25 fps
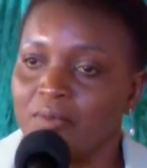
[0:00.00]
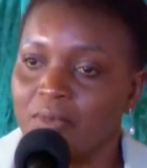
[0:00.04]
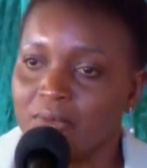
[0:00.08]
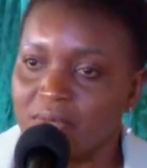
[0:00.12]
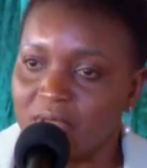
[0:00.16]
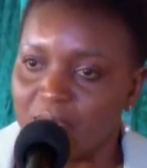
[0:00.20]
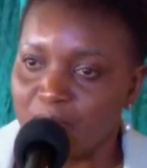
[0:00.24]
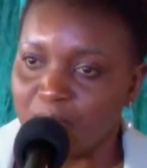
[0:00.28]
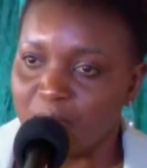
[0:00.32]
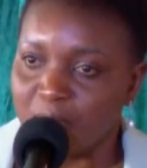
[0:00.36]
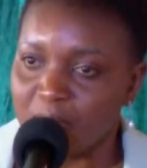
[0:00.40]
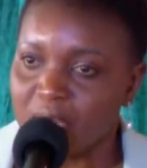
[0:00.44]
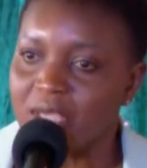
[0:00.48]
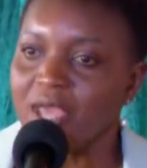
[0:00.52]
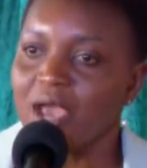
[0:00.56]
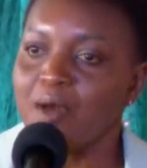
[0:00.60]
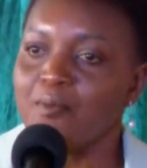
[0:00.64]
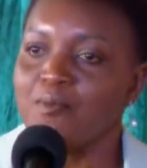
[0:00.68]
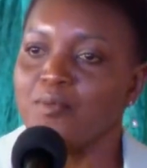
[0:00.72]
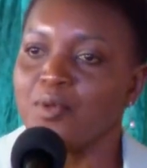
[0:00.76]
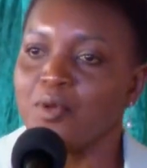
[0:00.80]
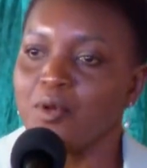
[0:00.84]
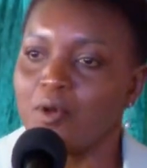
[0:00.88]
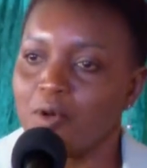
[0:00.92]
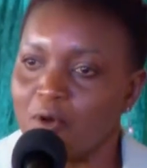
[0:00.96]
The
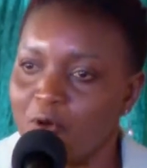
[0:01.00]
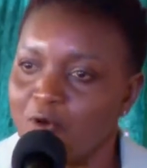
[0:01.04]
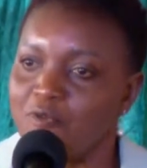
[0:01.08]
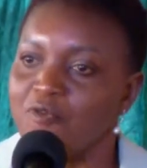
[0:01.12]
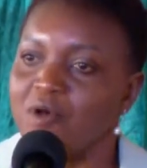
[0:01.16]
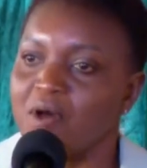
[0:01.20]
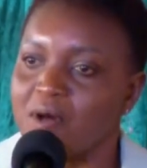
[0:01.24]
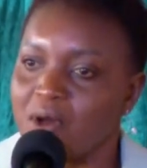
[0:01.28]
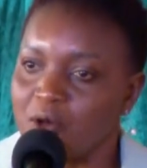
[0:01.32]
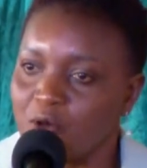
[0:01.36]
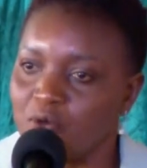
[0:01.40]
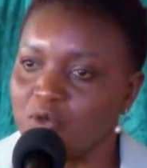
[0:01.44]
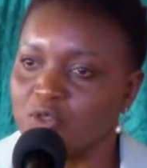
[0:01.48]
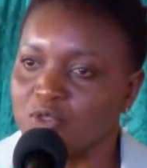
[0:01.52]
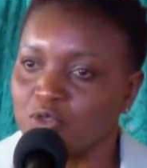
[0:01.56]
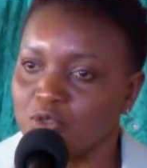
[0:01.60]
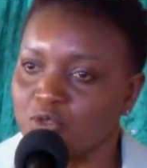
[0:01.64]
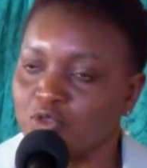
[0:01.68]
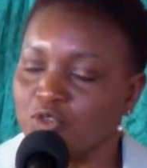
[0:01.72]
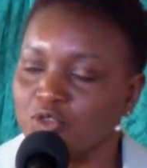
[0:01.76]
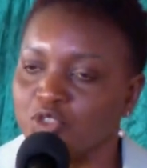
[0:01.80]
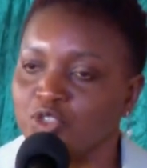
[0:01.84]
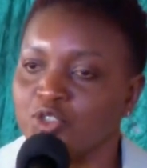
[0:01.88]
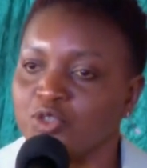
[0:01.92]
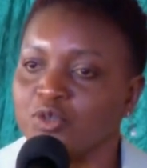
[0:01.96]
preamble of our
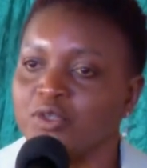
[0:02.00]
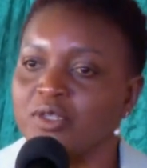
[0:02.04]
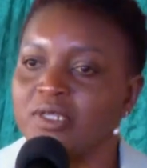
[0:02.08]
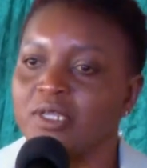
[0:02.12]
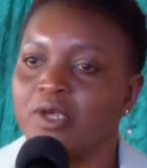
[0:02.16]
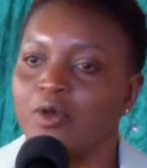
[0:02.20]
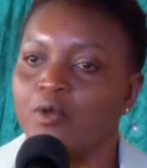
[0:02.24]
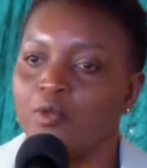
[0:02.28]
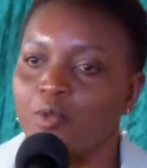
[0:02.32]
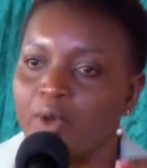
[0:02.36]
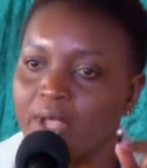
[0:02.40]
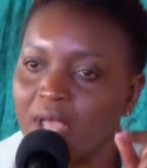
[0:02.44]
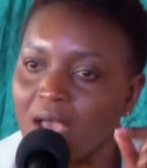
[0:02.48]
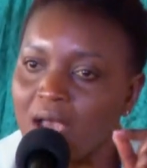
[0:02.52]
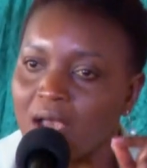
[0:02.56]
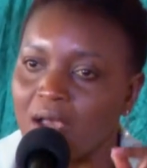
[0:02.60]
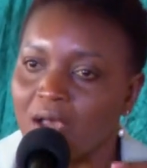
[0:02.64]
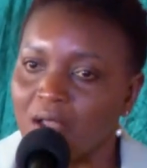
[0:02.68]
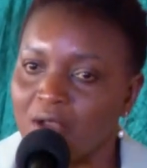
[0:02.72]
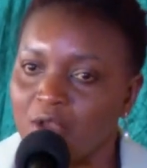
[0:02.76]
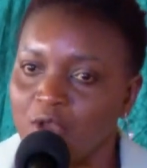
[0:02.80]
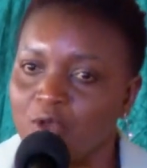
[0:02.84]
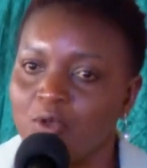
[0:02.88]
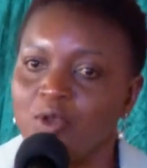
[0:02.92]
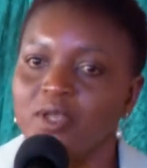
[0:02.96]
constitution, we
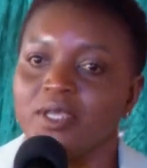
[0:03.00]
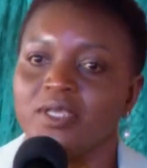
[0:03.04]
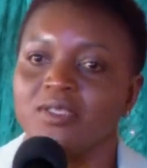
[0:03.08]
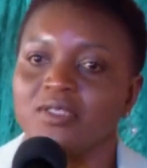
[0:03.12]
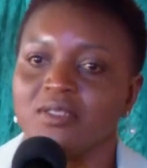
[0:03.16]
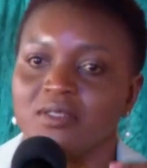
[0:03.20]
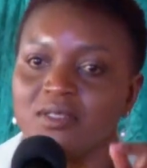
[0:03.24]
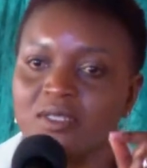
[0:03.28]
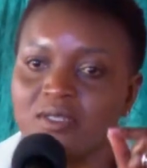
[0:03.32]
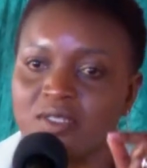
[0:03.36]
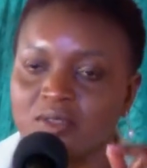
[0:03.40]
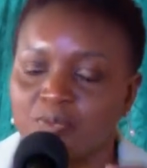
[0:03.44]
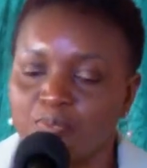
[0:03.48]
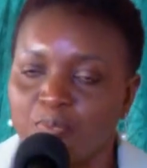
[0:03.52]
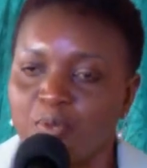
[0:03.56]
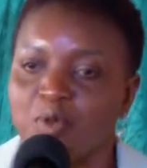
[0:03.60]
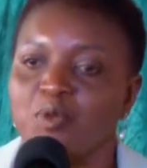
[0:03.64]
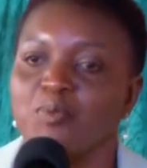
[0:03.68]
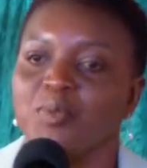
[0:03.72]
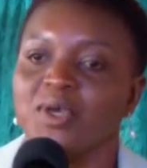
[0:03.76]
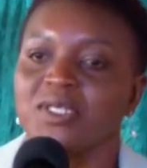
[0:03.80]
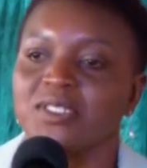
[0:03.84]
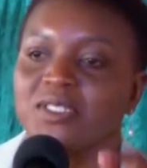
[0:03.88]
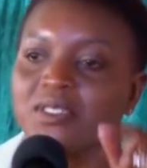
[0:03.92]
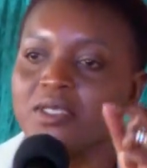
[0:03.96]
acknowledge the
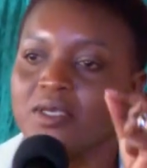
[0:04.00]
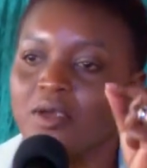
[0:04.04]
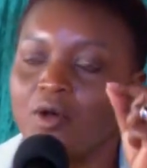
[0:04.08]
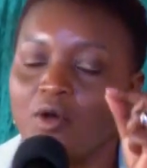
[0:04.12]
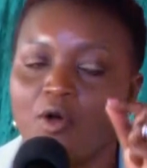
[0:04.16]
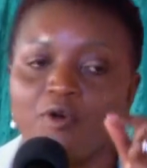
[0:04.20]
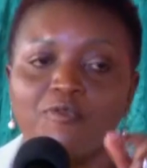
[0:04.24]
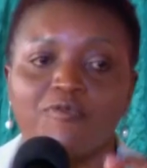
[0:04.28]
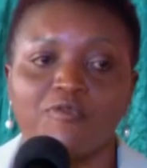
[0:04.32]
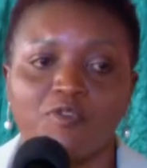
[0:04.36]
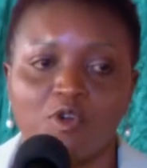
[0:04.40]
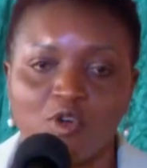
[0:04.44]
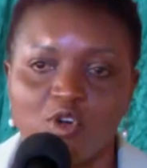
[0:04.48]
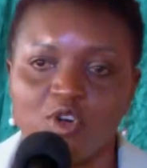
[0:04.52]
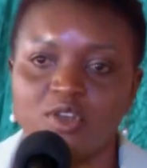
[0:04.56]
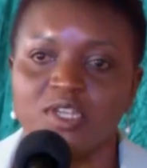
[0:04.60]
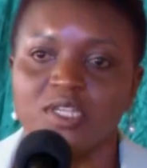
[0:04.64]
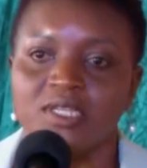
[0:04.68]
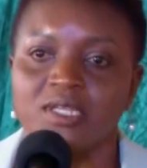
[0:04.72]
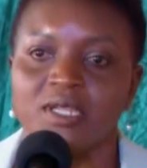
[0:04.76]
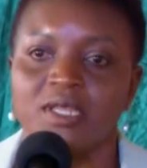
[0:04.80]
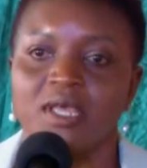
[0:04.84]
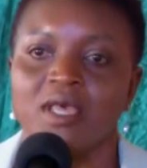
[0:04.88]
supremacy of God.